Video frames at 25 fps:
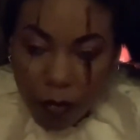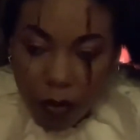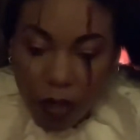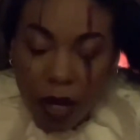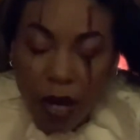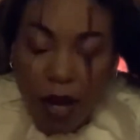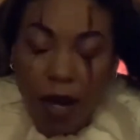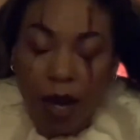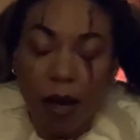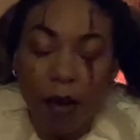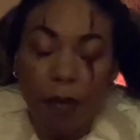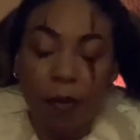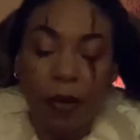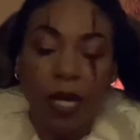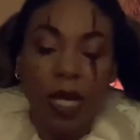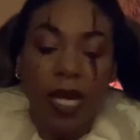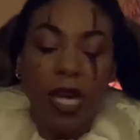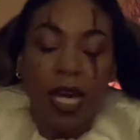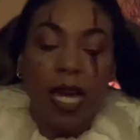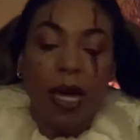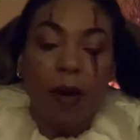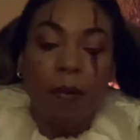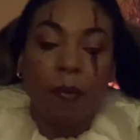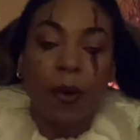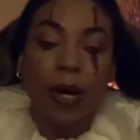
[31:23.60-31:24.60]

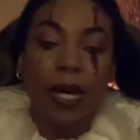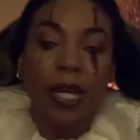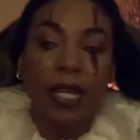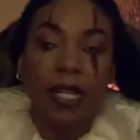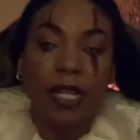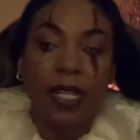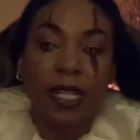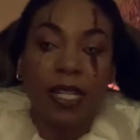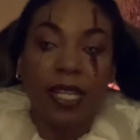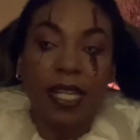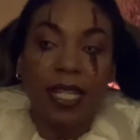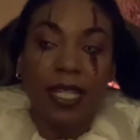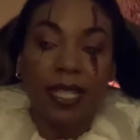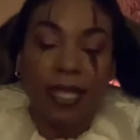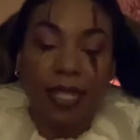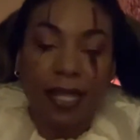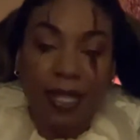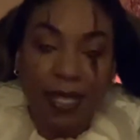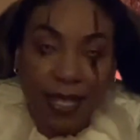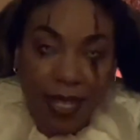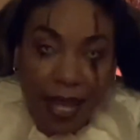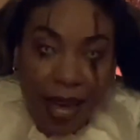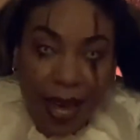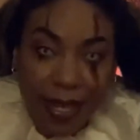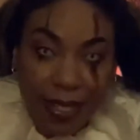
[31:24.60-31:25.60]
But it's an
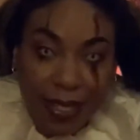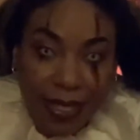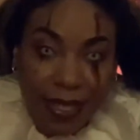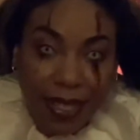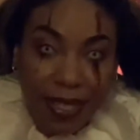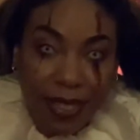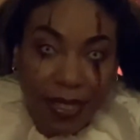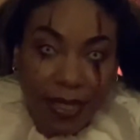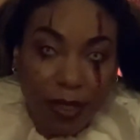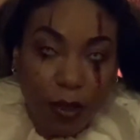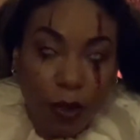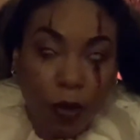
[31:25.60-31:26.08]
assassin,